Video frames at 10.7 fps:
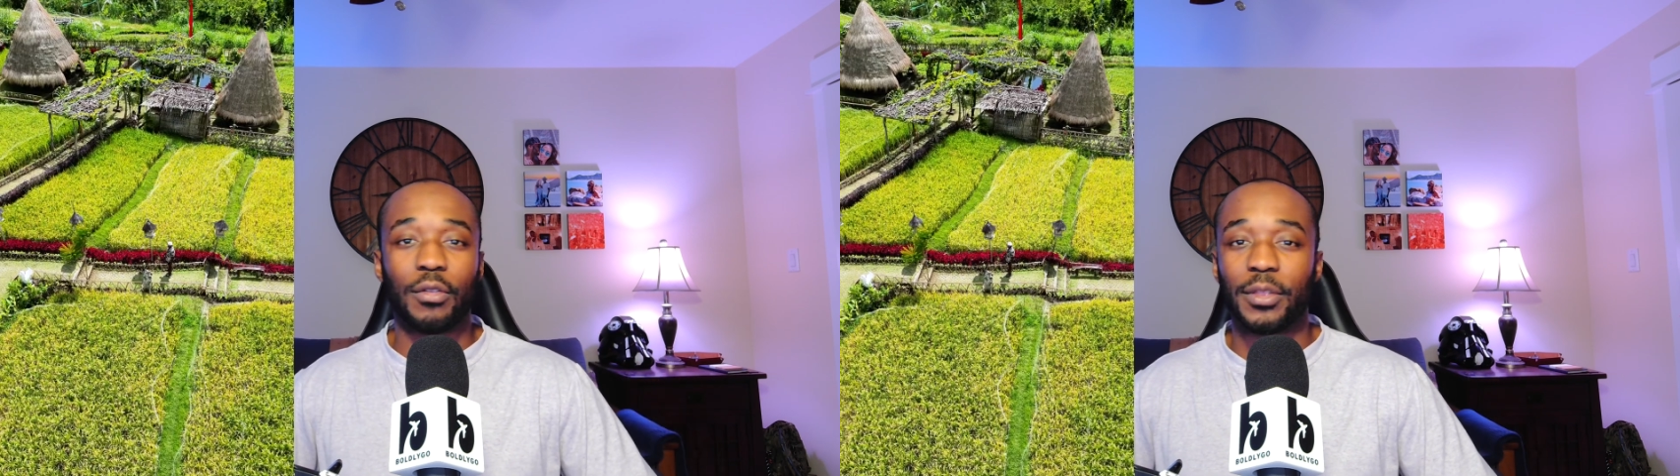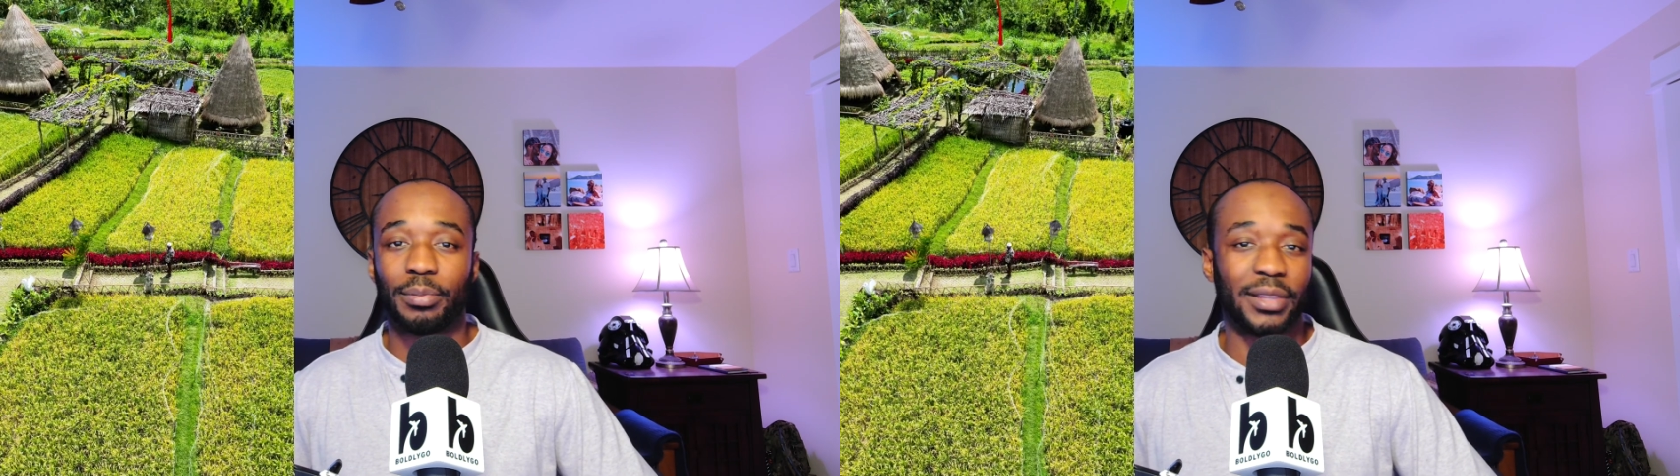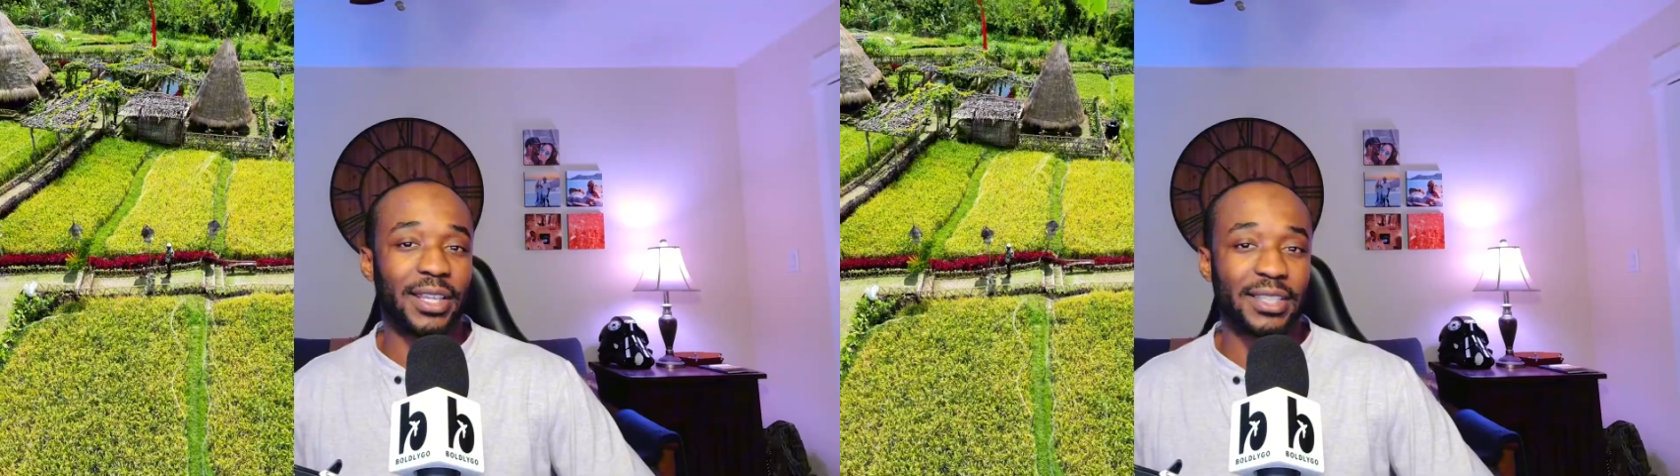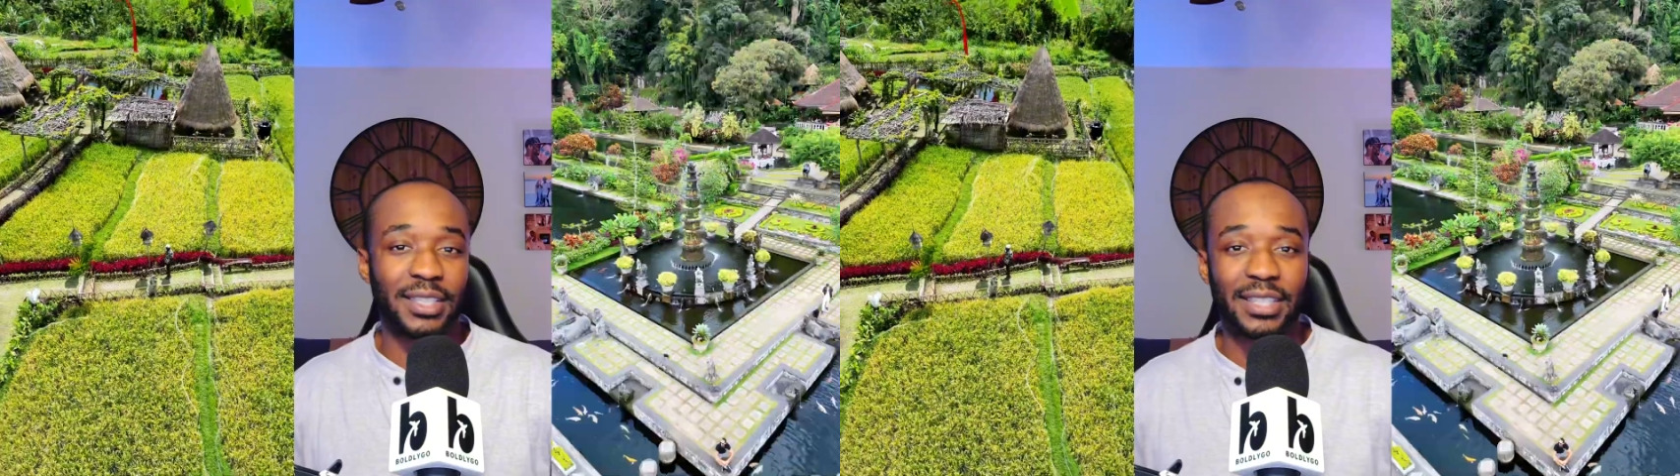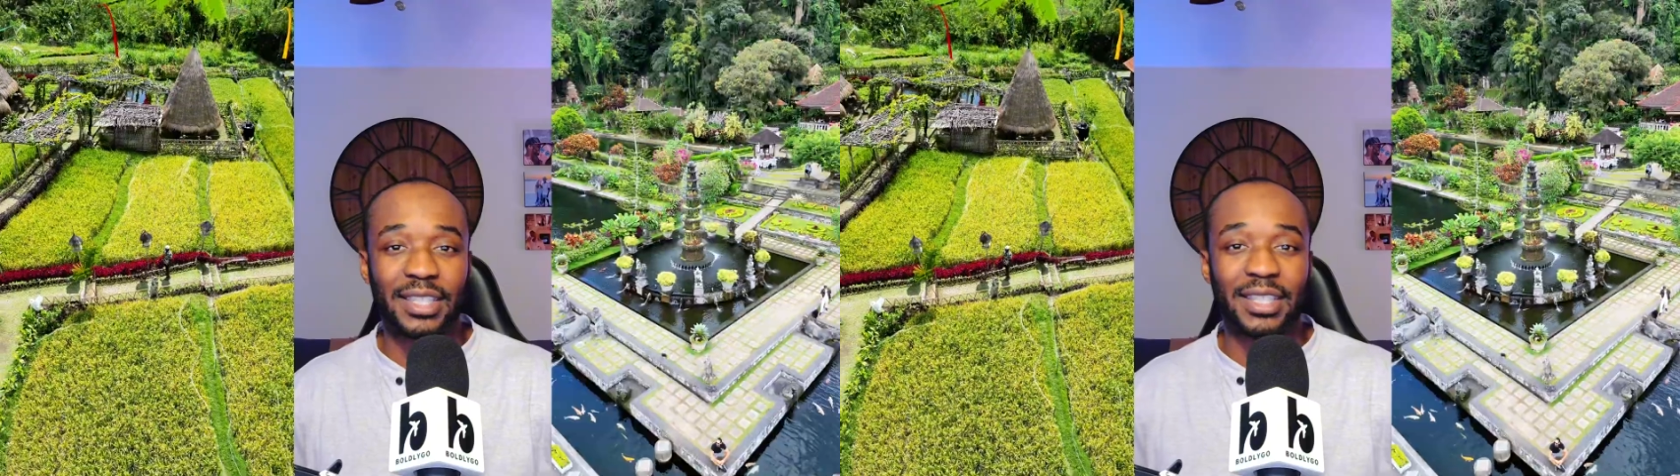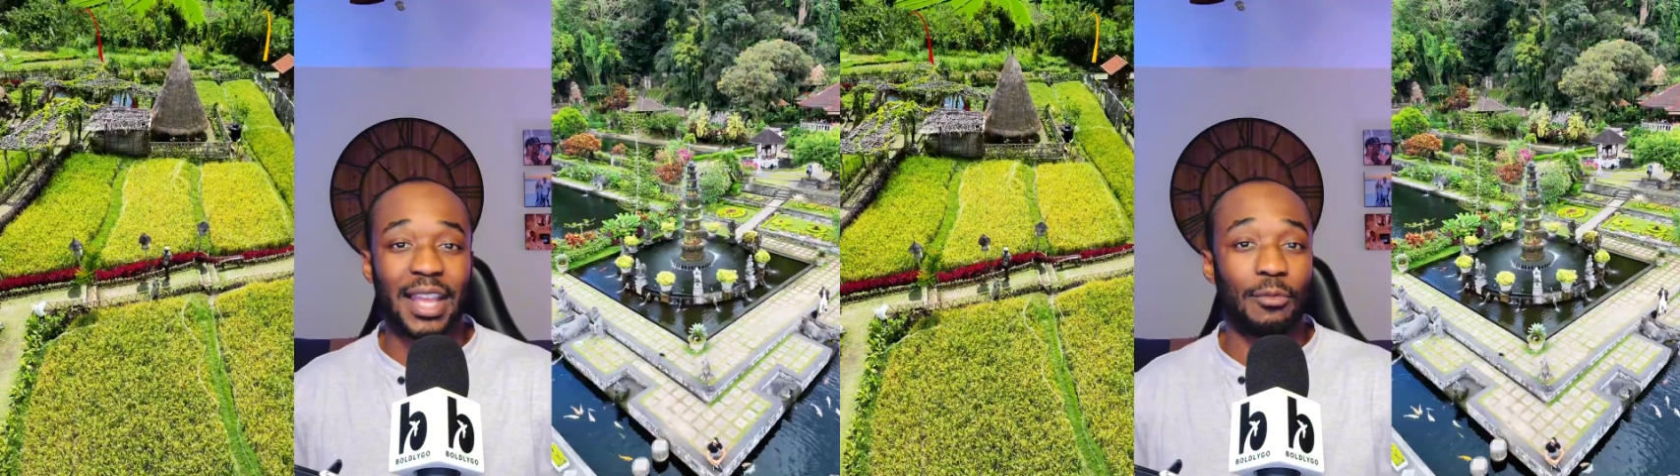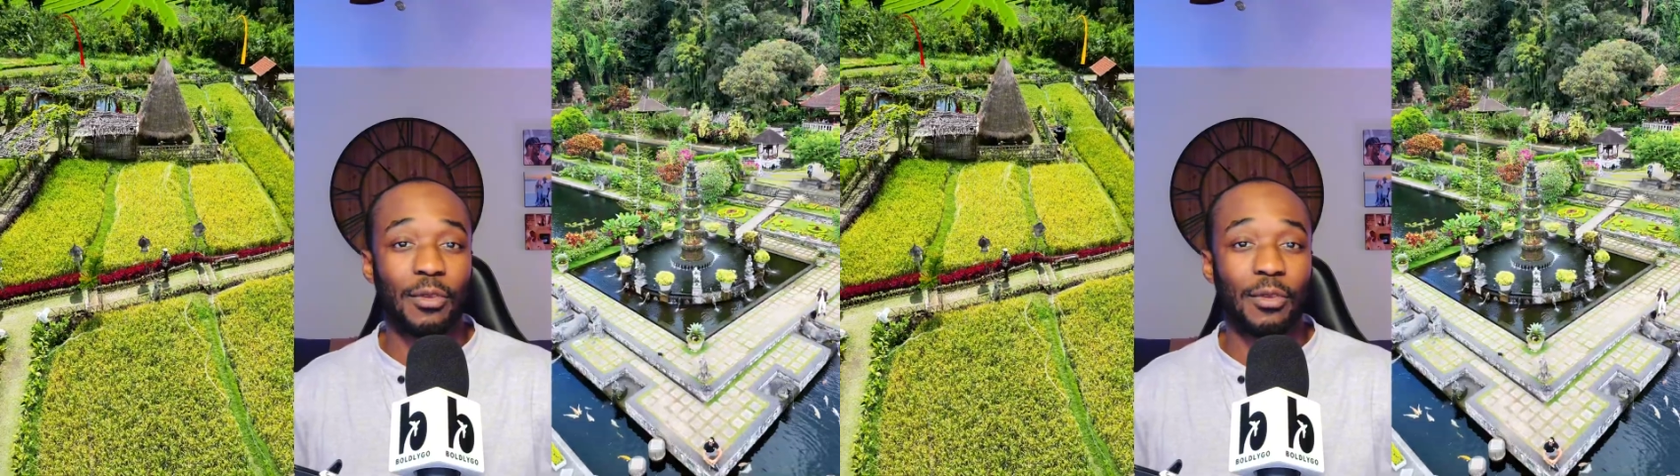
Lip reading: the places that we